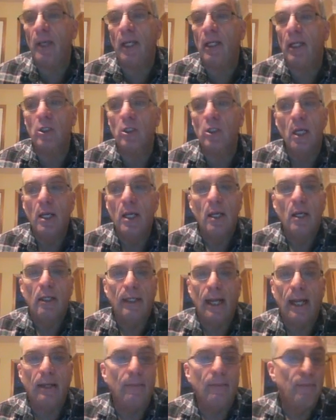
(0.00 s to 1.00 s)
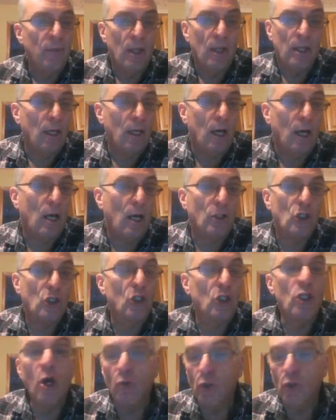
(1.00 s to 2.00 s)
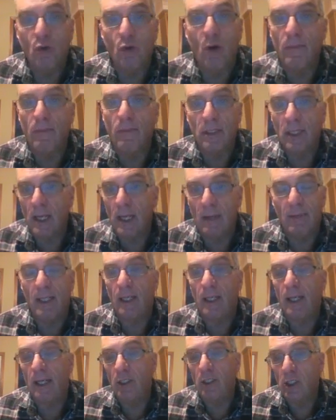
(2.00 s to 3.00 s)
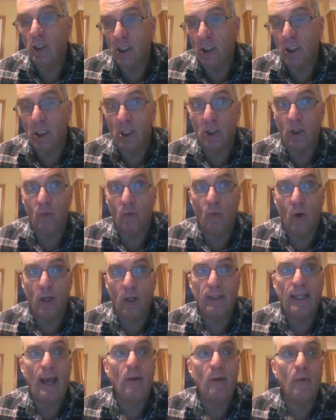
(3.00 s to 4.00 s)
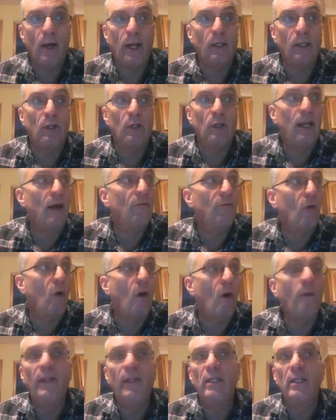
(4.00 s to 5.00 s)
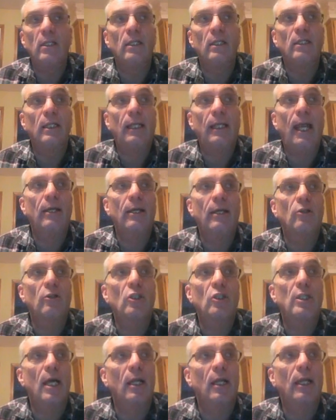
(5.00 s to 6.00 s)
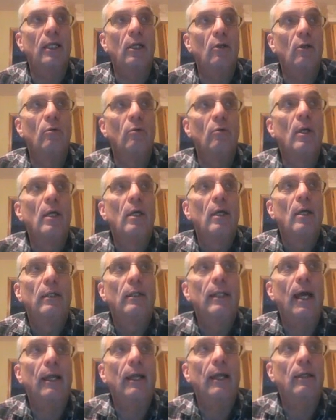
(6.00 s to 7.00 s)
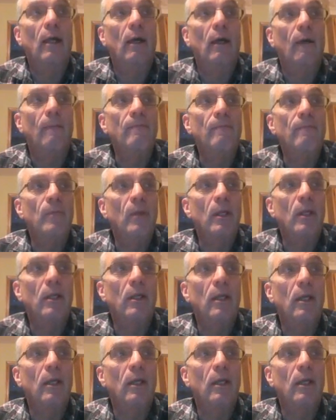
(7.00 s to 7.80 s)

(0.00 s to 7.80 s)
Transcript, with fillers: means that a snowstorm is imminent. It just doesn't work that way. You could have all these indicators telling you that um,